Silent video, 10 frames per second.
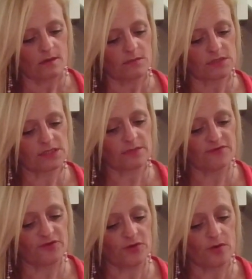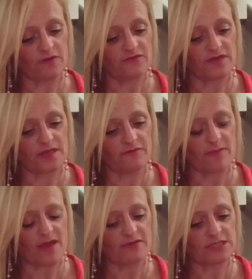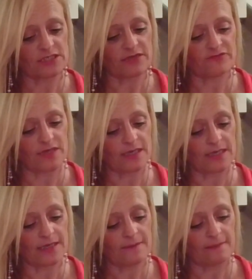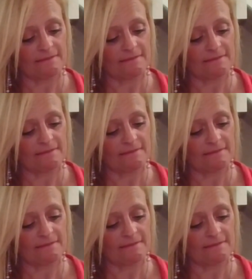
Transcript: But some of you are thinking of marriage, definitely.